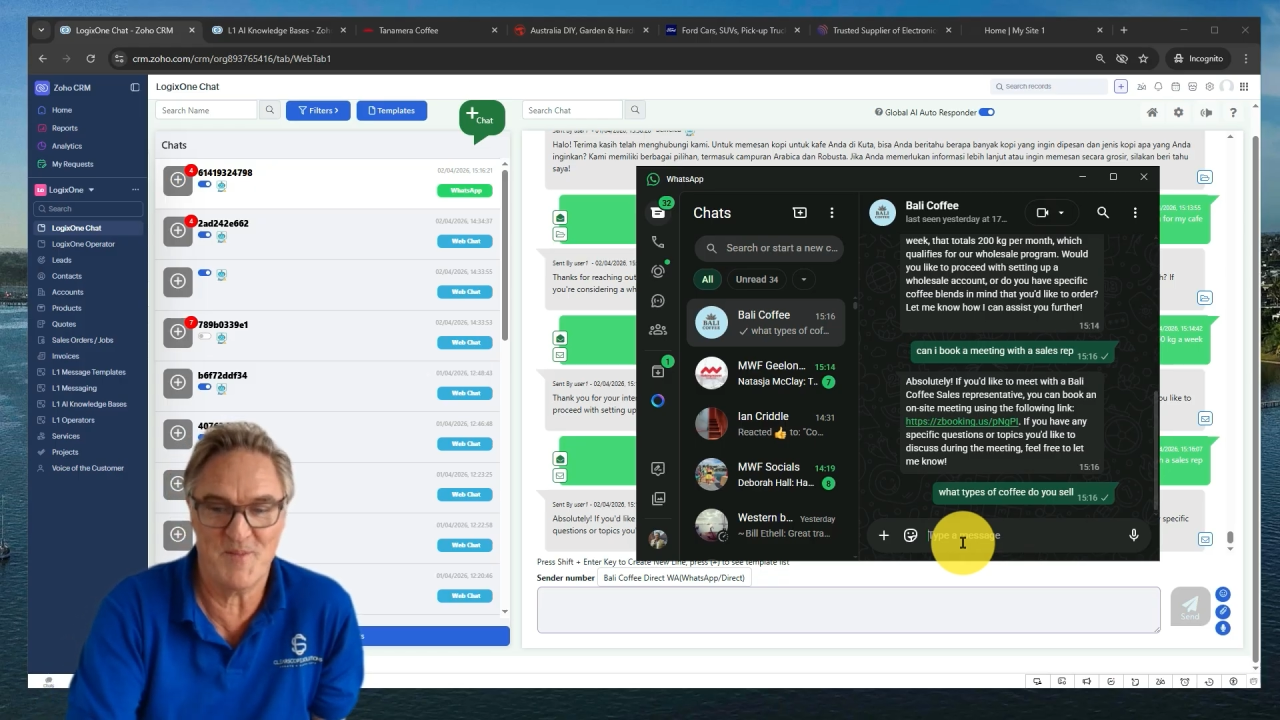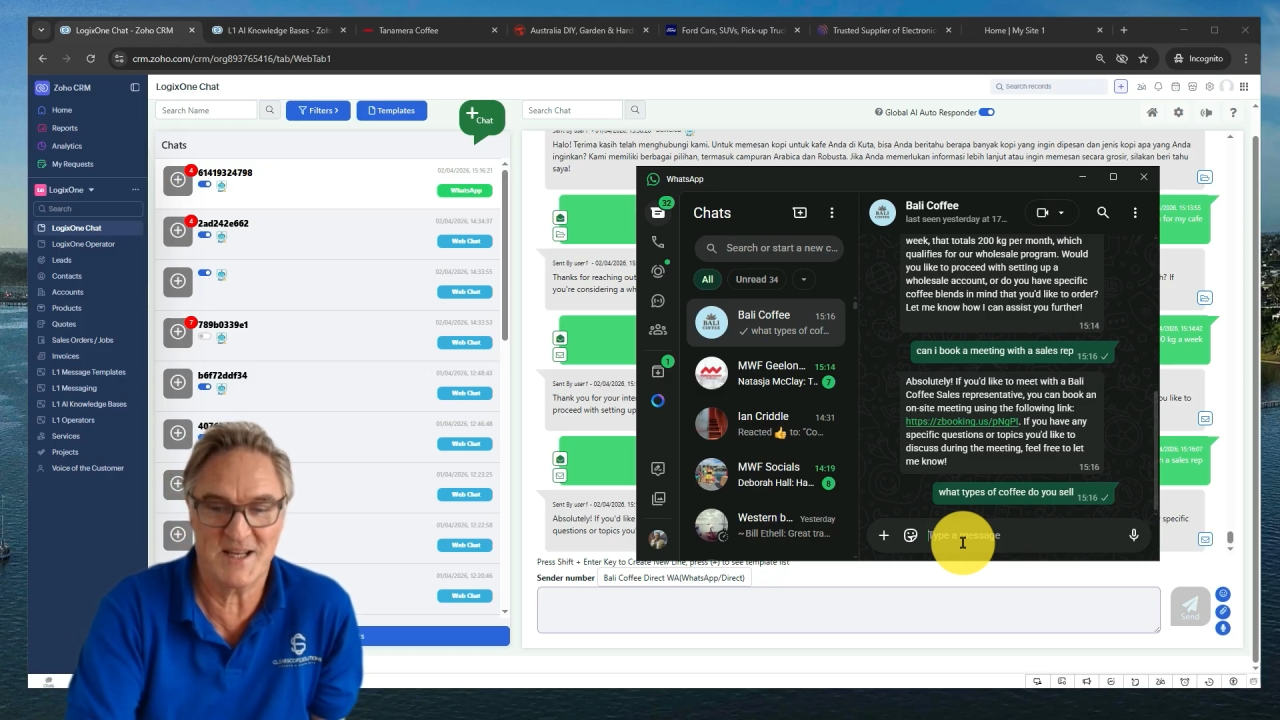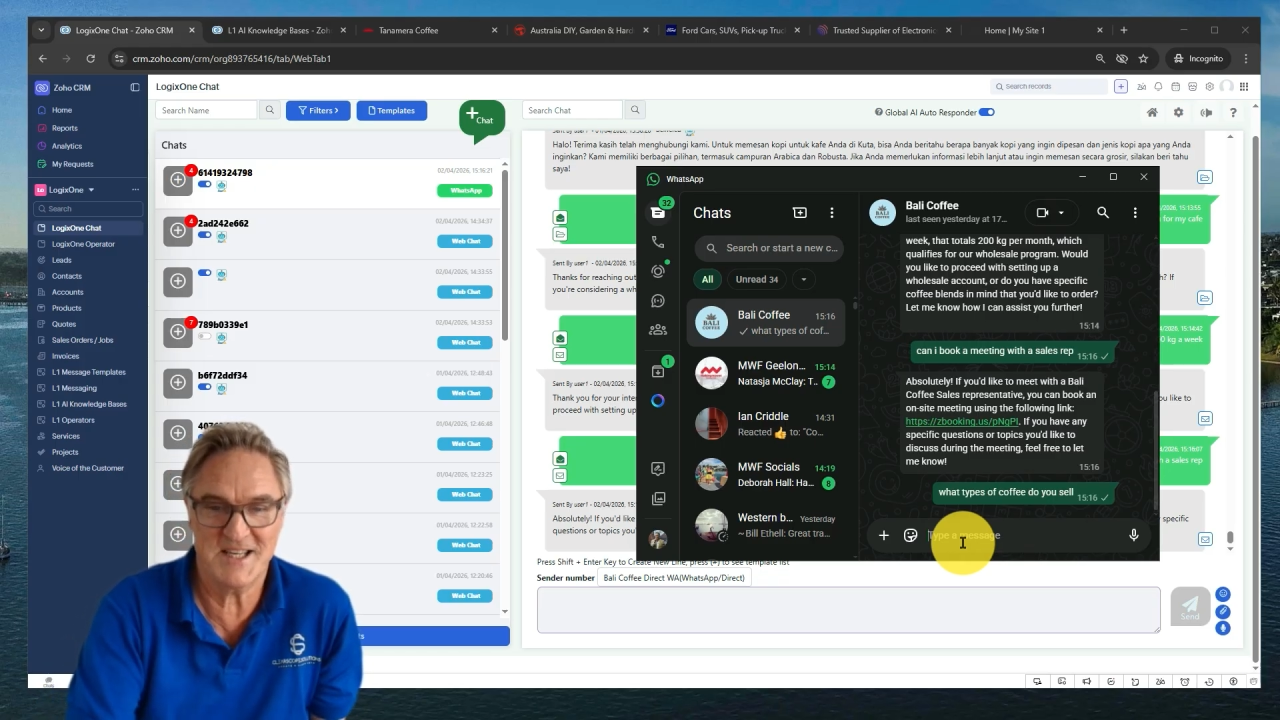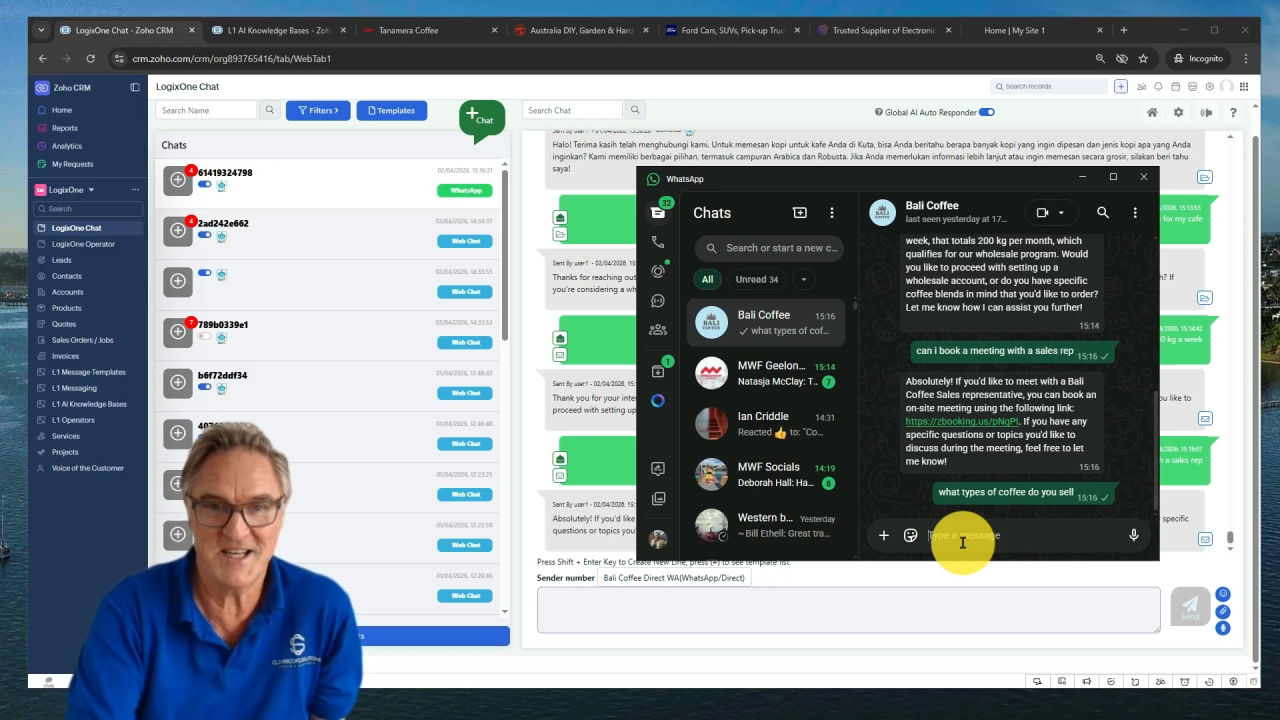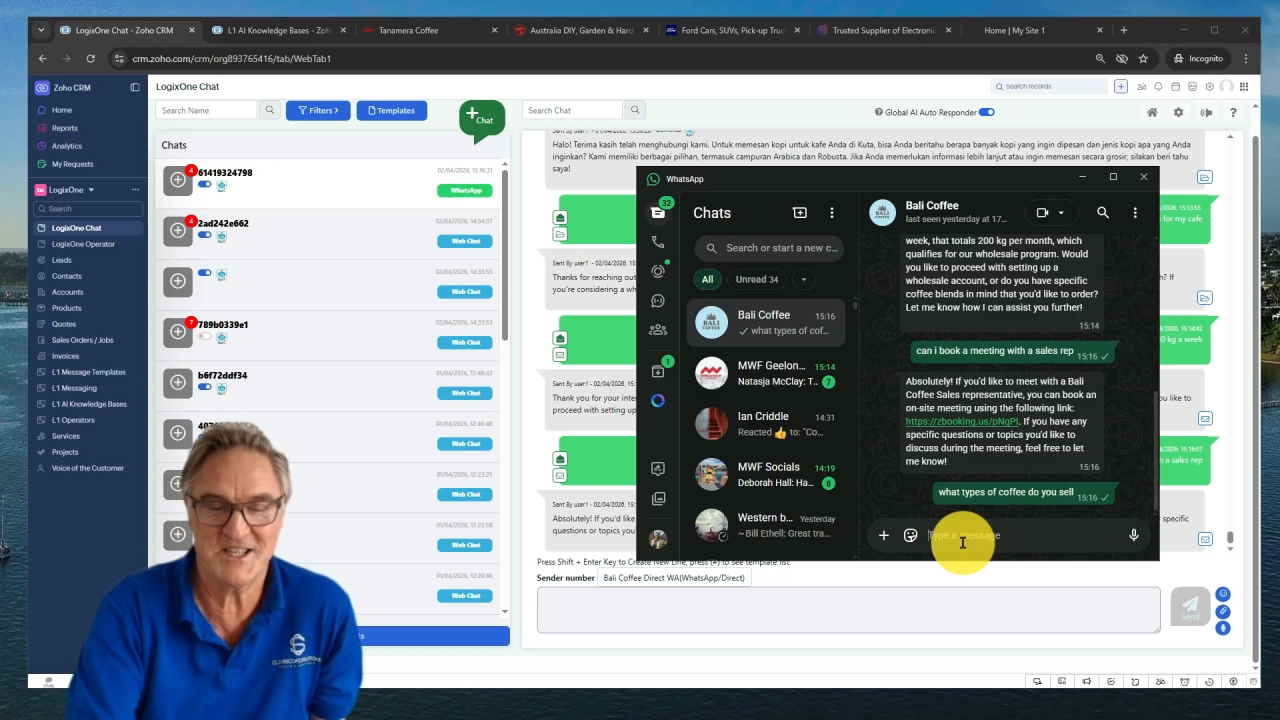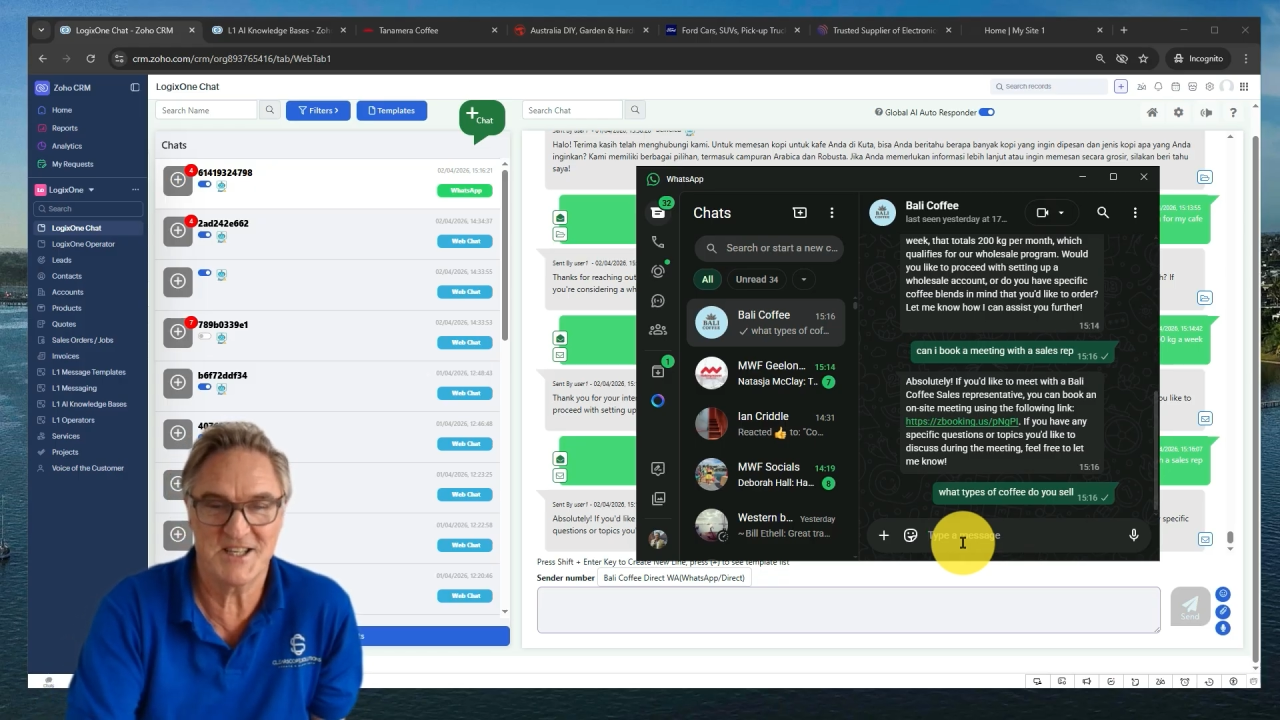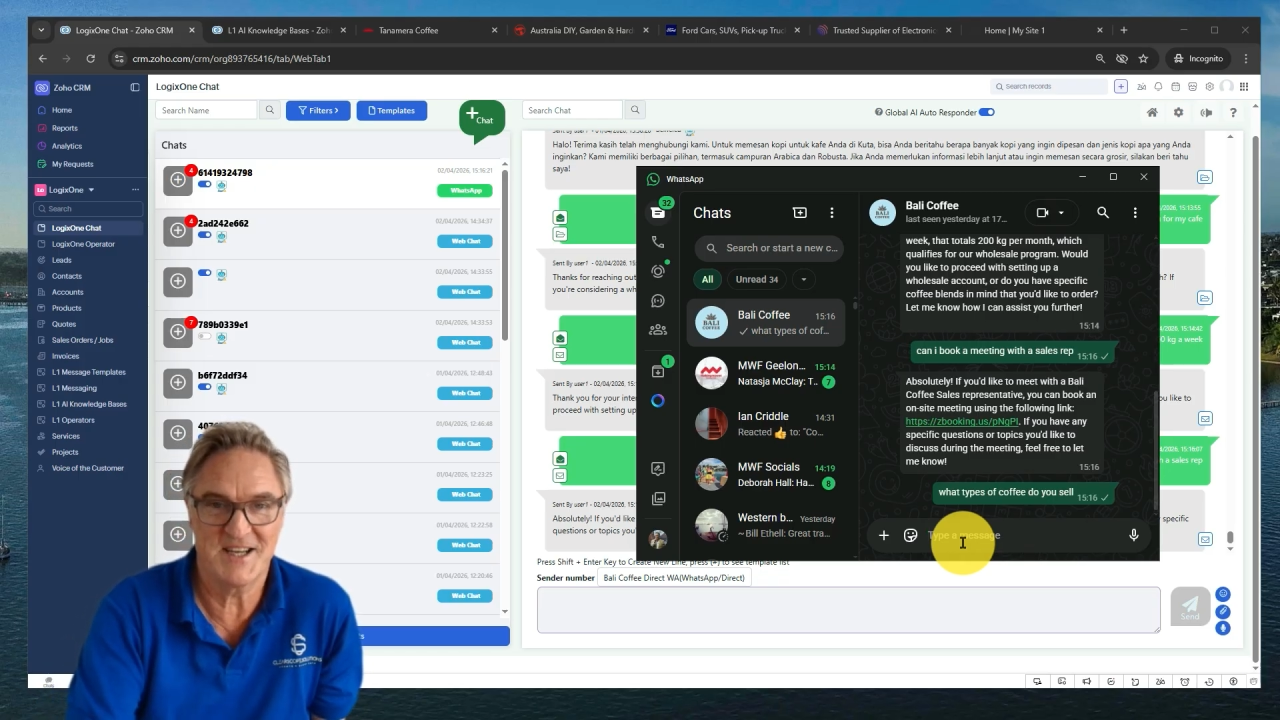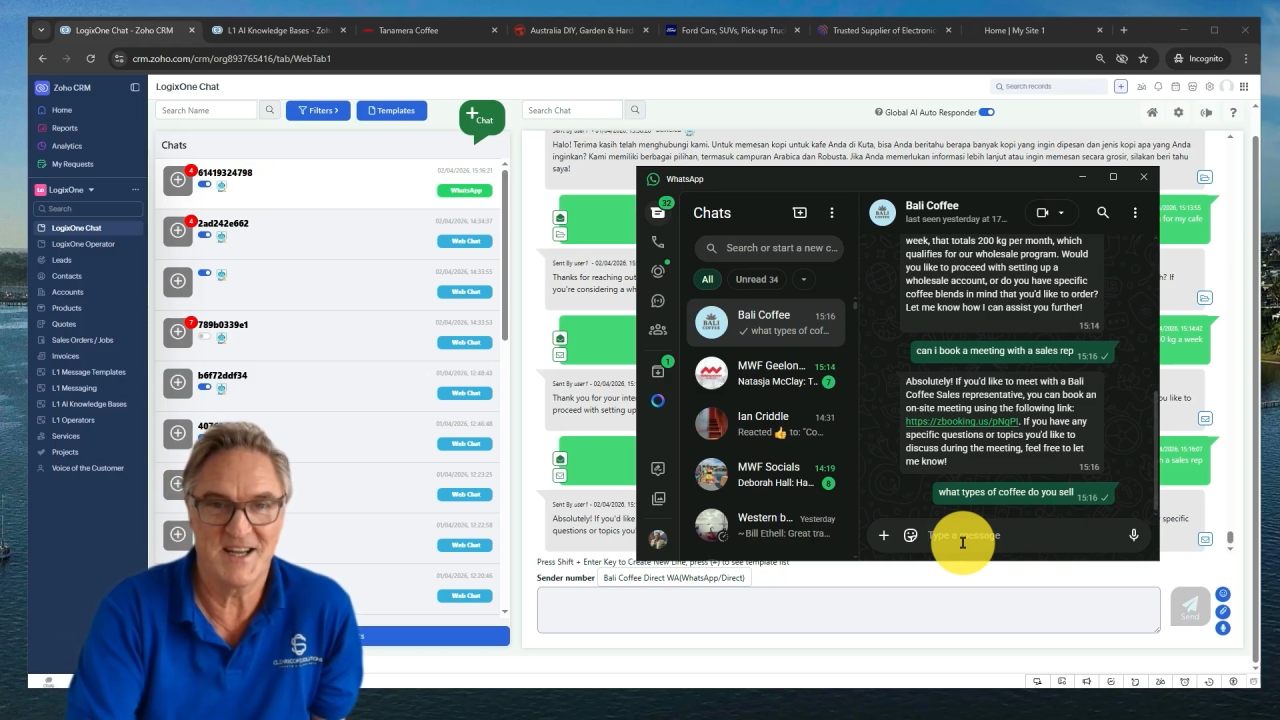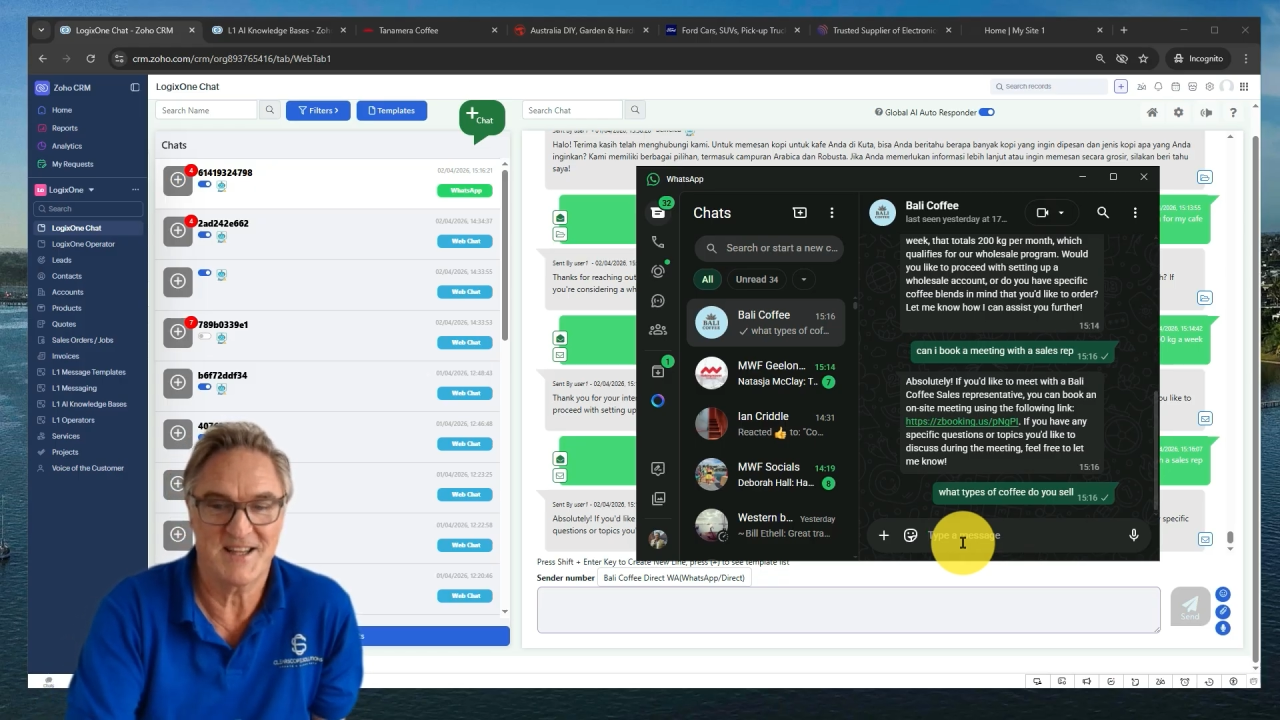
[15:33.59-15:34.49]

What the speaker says: message